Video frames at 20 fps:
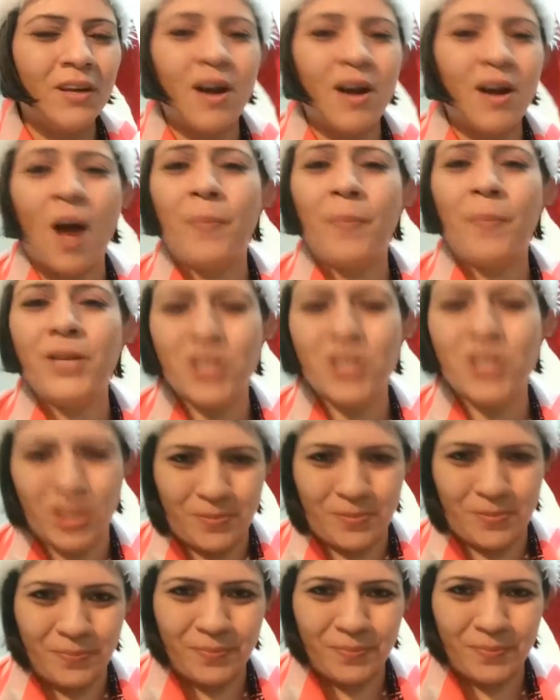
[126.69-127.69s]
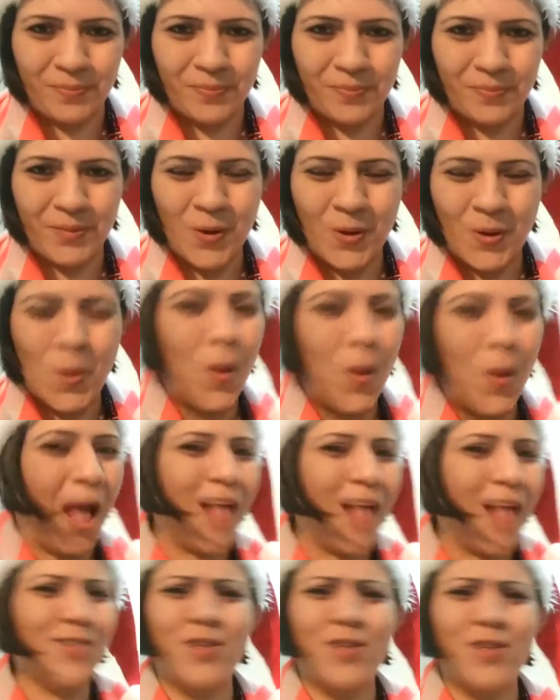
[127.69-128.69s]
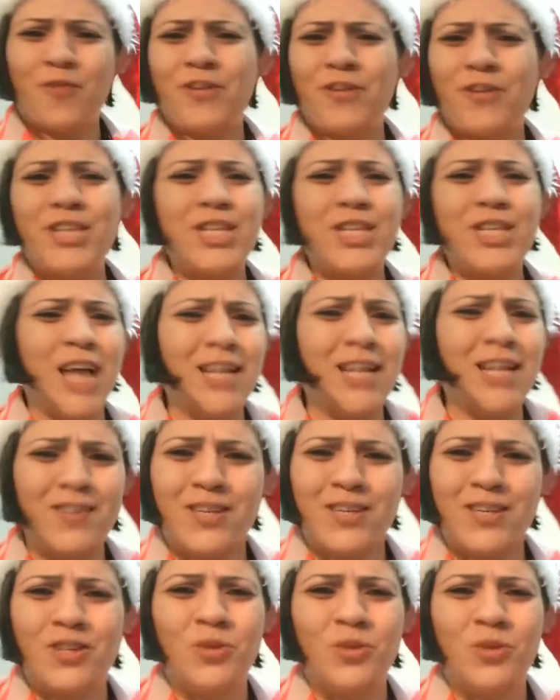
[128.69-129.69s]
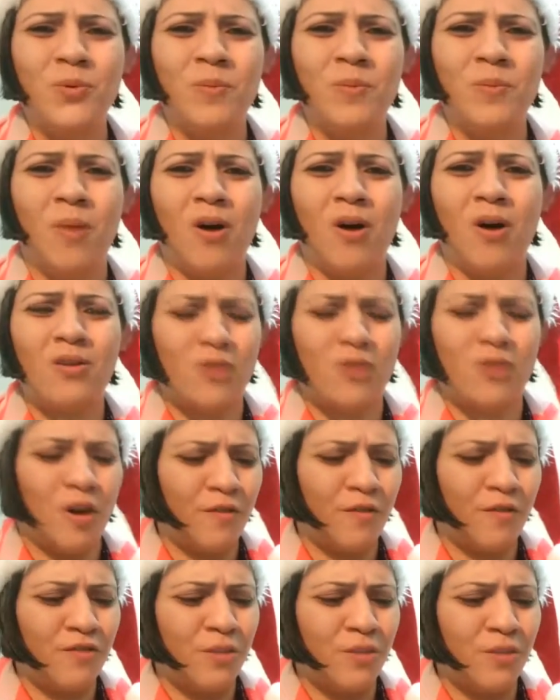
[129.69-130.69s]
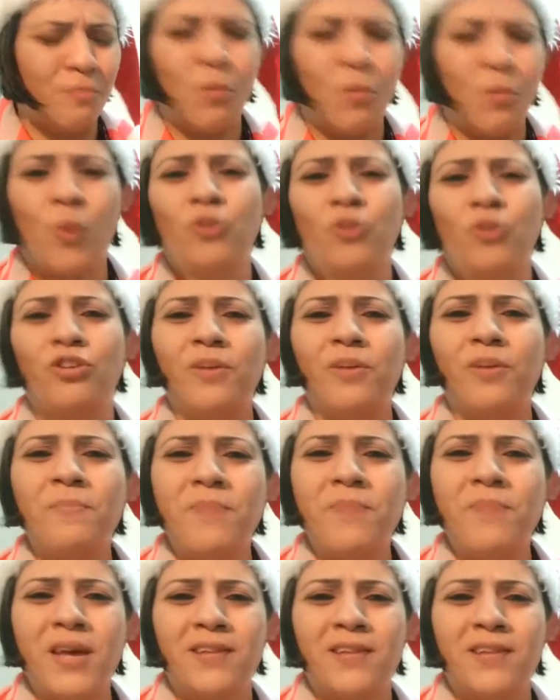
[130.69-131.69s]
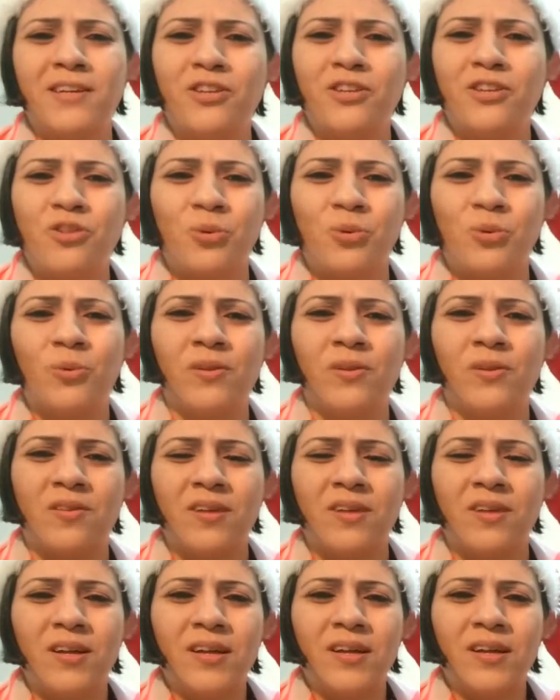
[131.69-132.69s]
carpenter who has this fantastic toolbox of the most amazing tools